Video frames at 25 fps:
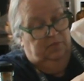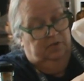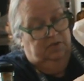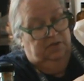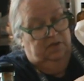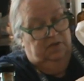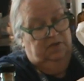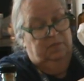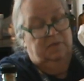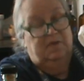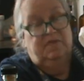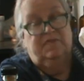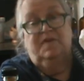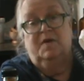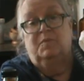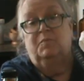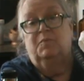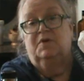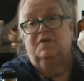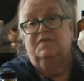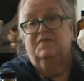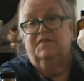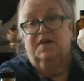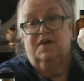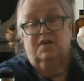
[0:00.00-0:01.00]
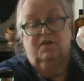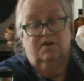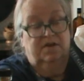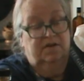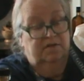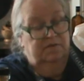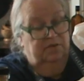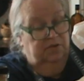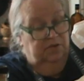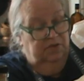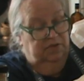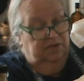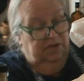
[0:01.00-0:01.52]
just be somewhat of
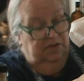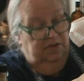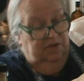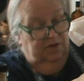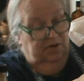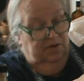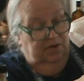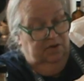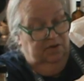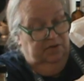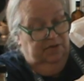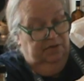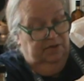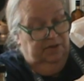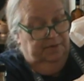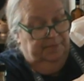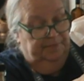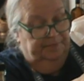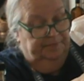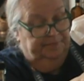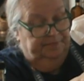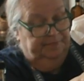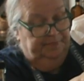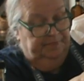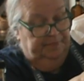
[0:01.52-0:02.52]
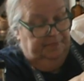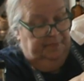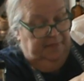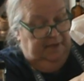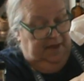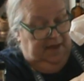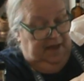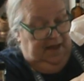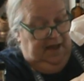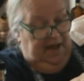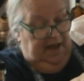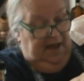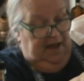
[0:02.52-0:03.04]
caregivers to the earth.
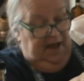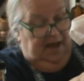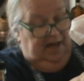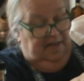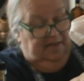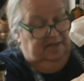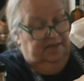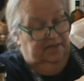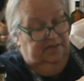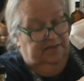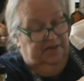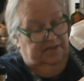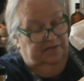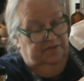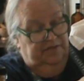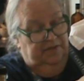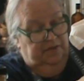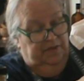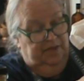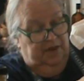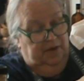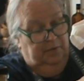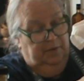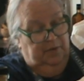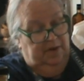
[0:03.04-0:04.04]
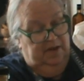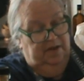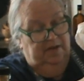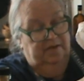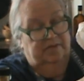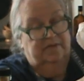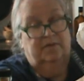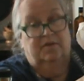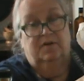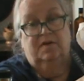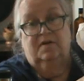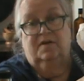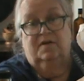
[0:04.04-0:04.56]
Yes, I feel that way
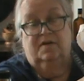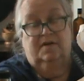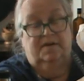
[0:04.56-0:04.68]
as a...